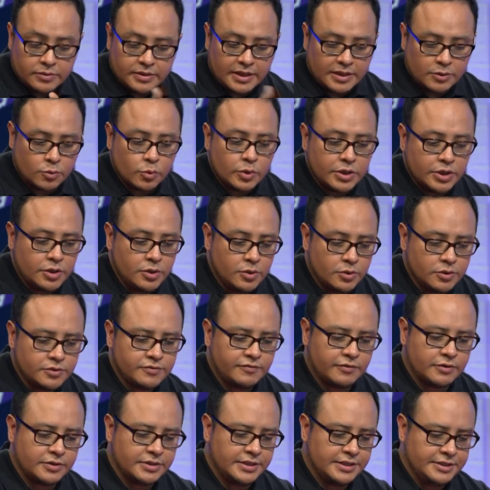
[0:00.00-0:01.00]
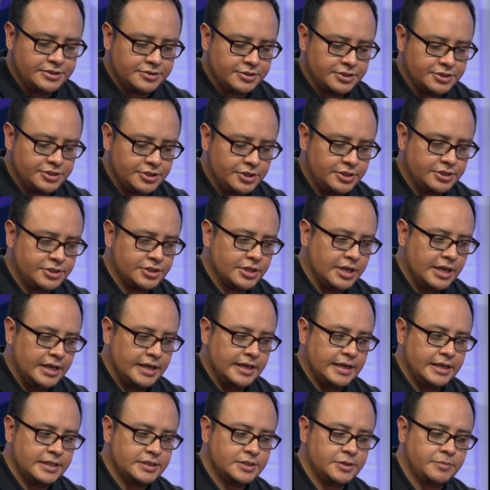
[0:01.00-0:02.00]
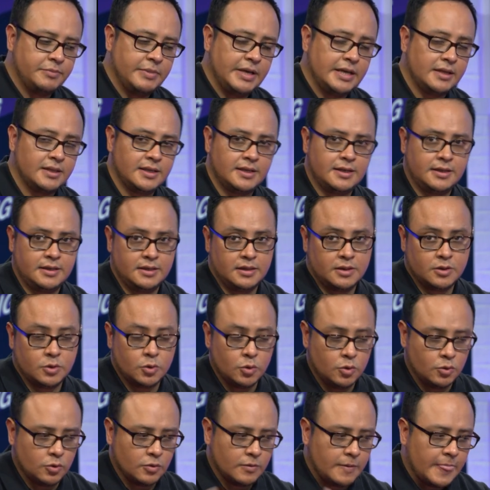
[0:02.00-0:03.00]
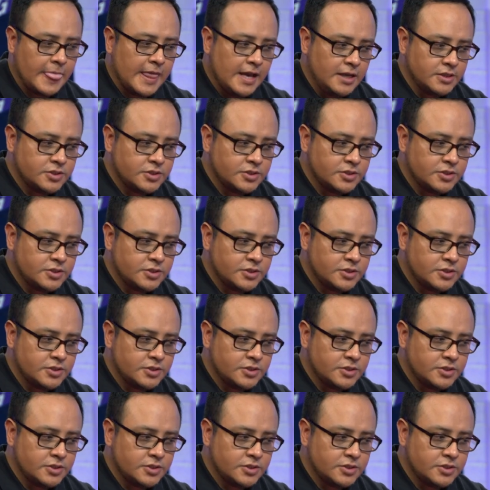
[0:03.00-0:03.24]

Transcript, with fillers: that we use for this research, is mainly Google.